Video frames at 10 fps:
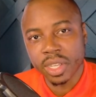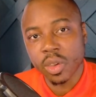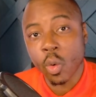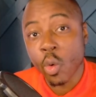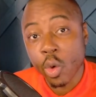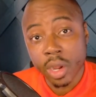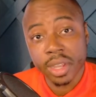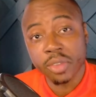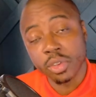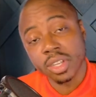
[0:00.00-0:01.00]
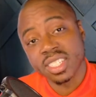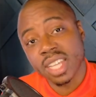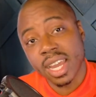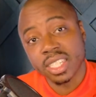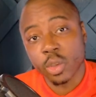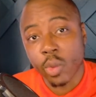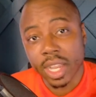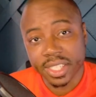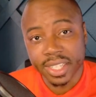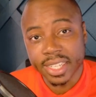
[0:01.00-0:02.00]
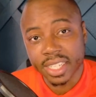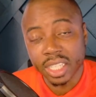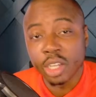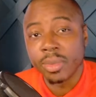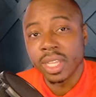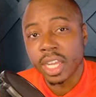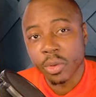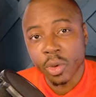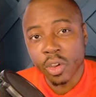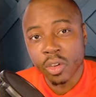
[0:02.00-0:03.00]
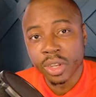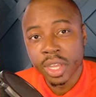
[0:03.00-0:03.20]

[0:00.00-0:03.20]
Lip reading: or if you're deciding to watch this a little bit later on